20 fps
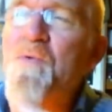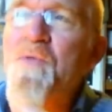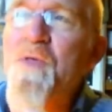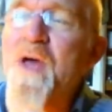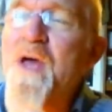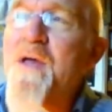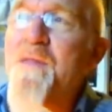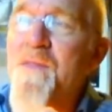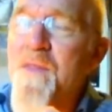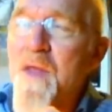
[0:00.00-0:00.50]

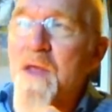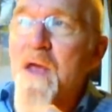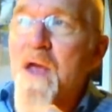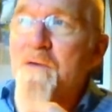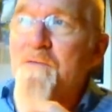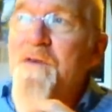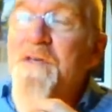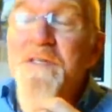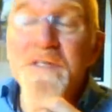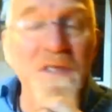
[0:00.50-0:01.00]
then
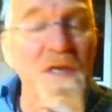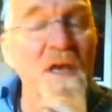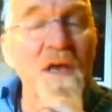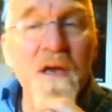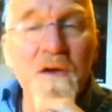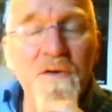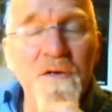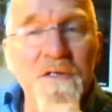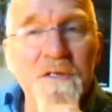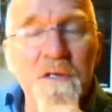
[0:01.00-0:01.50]
this
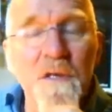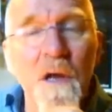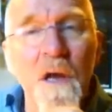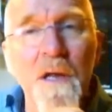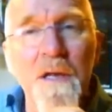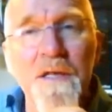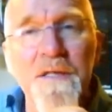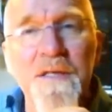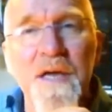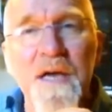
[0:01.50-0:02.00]
year is
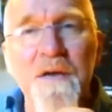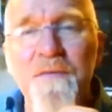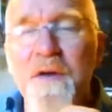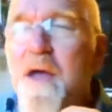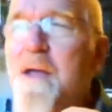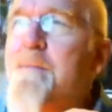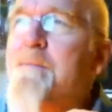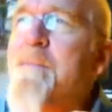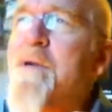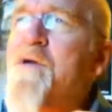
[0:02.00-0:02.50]
likely to have
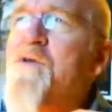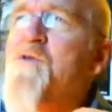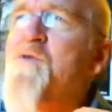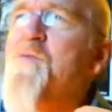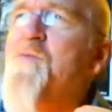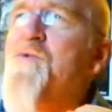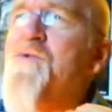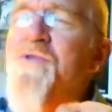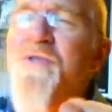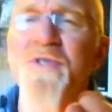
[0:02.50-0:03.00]
a much
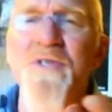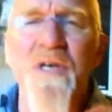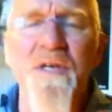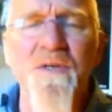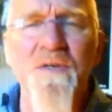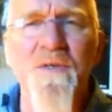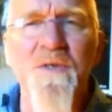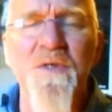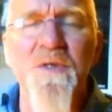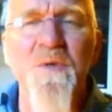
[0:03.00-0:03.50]
more
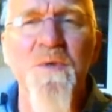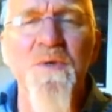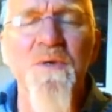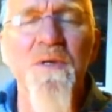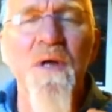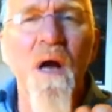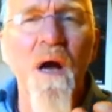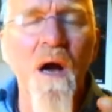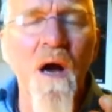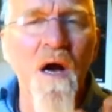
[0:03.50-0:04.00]
sensual,